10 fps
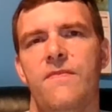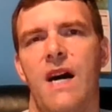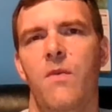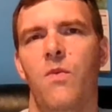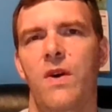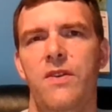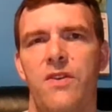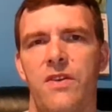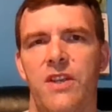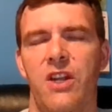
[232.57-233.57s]
I
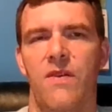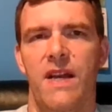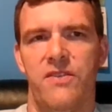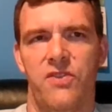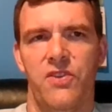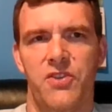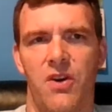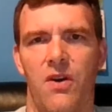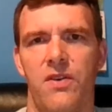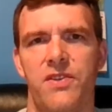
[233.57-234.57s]
wonder, as the
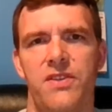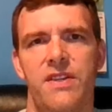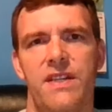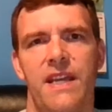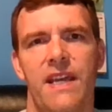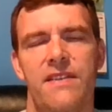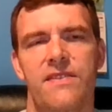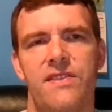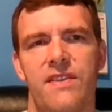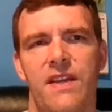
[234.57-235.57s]
church,
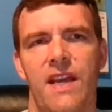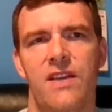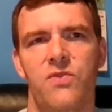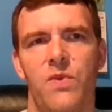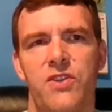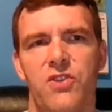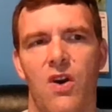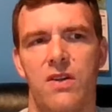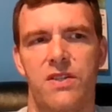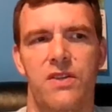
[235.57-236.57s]
as we
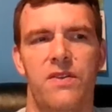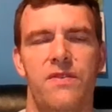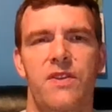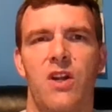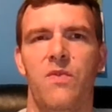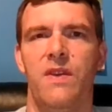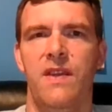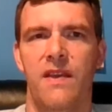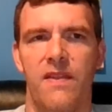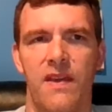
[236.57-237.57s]
start to,
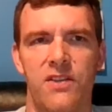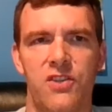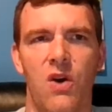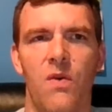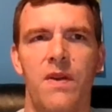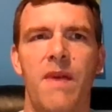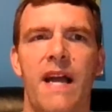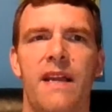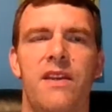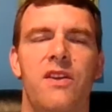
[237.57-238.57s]
get things going
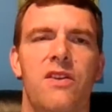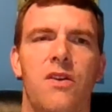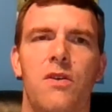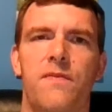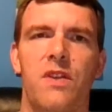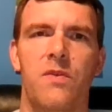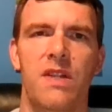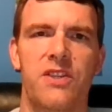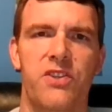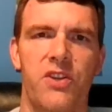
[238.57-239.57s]
back here, hopefully
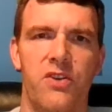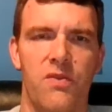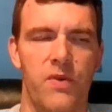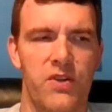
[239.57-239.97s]
really soon, we